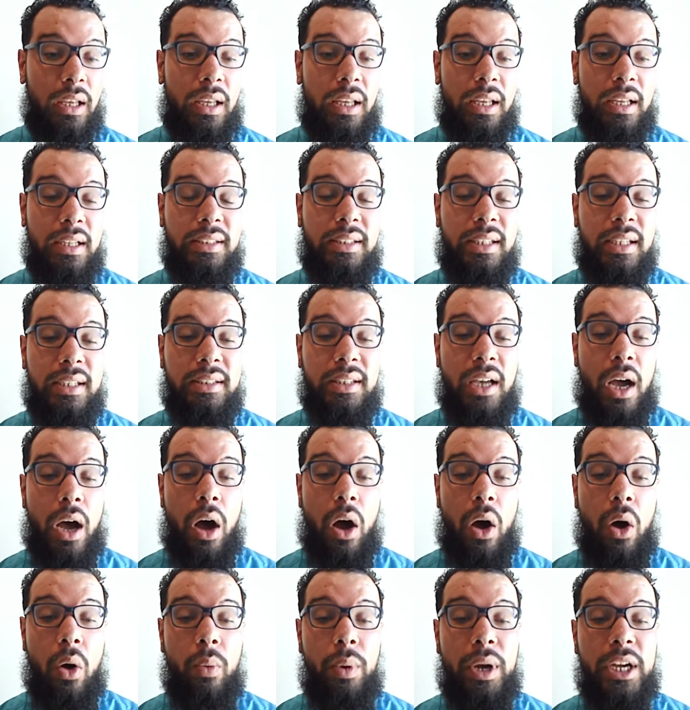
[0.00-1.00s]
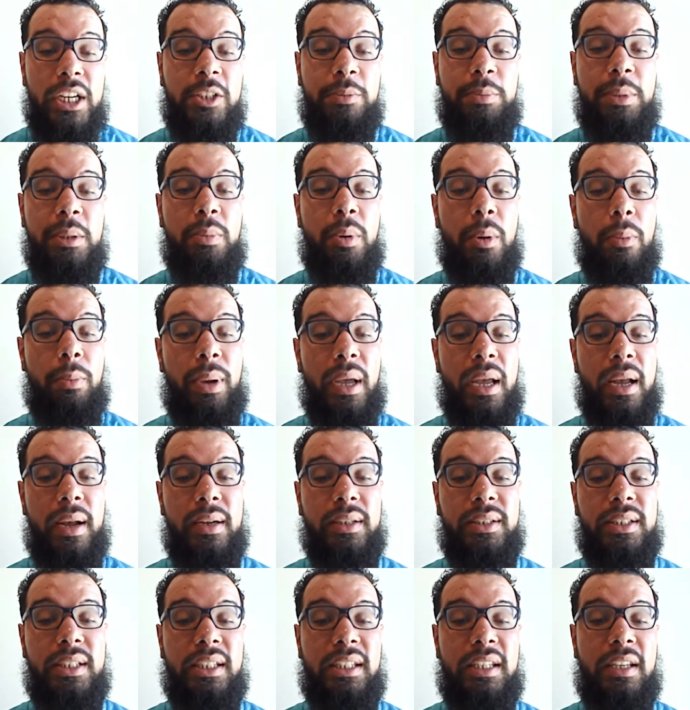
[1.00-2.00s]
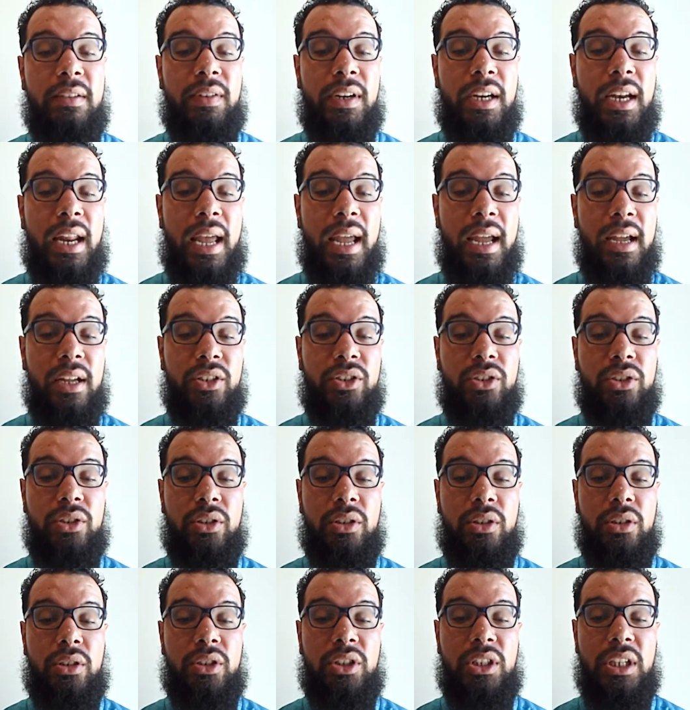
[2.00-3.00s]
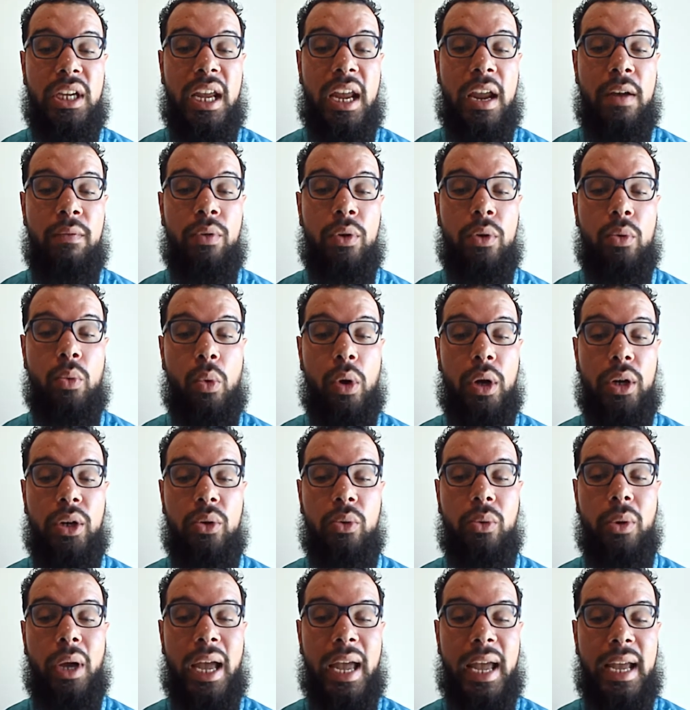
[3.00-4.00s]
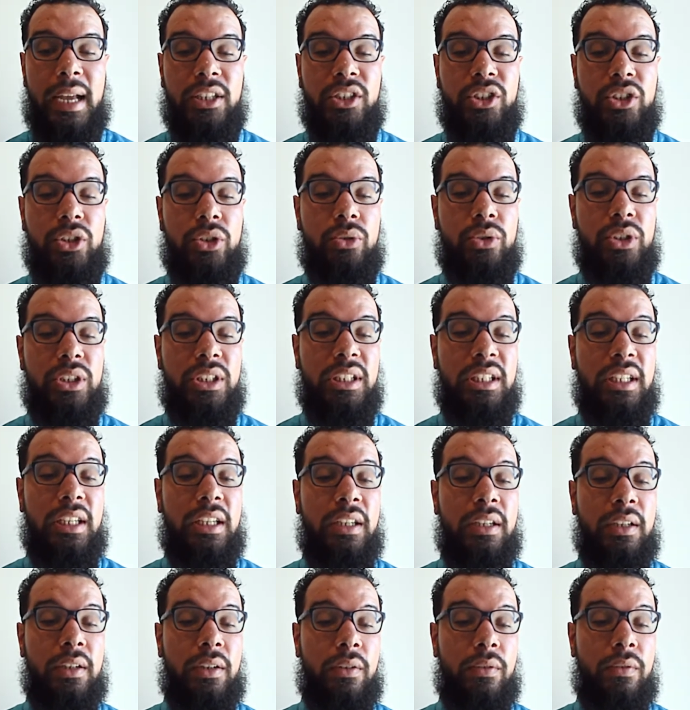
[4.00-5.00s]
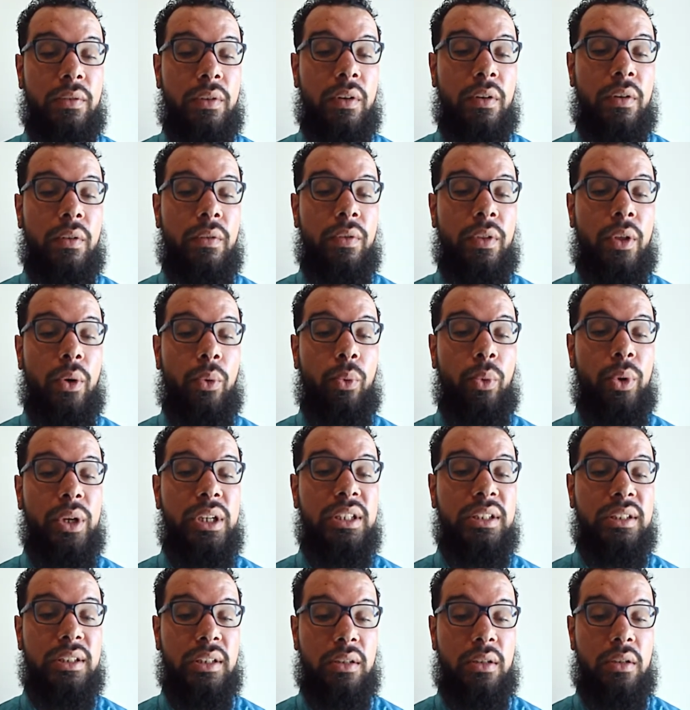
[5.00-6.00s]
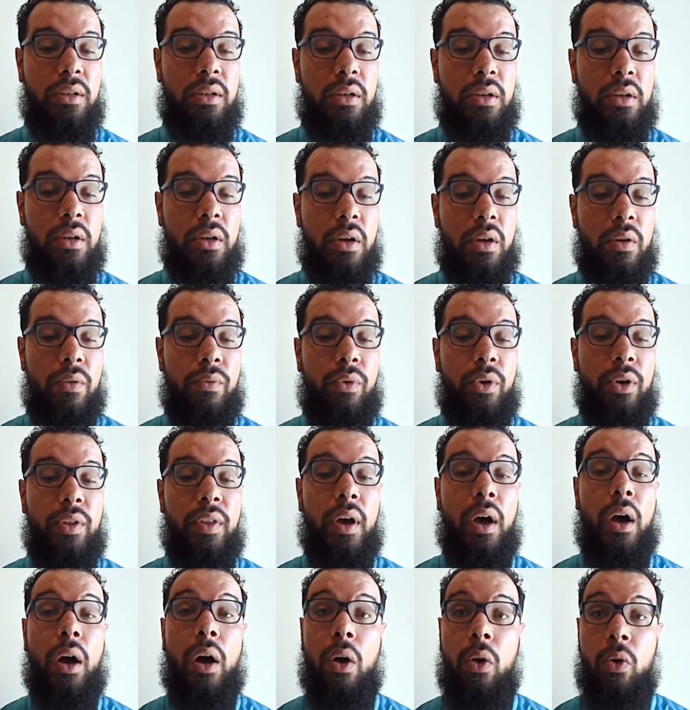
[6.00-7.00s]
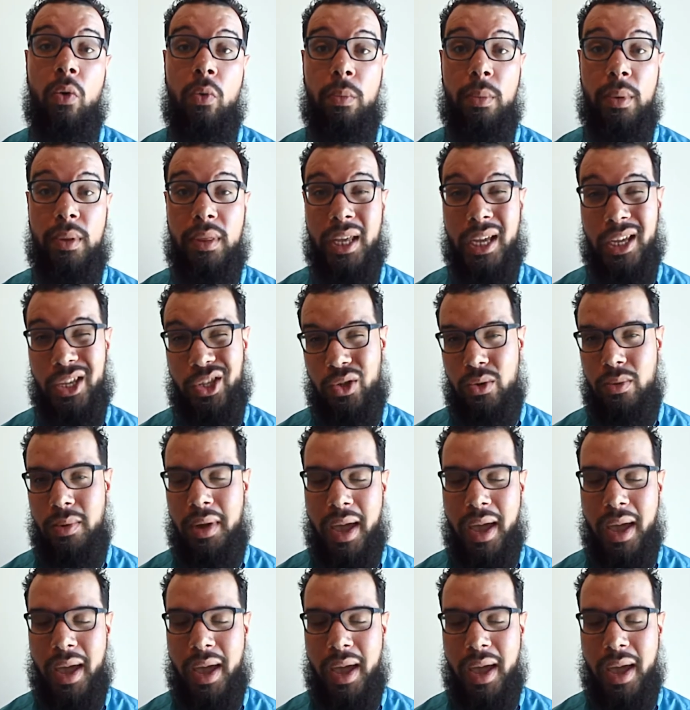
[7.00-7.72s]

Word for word: It says, always be prepared to give an answer to everyone who asks you to give the reason for the hope that you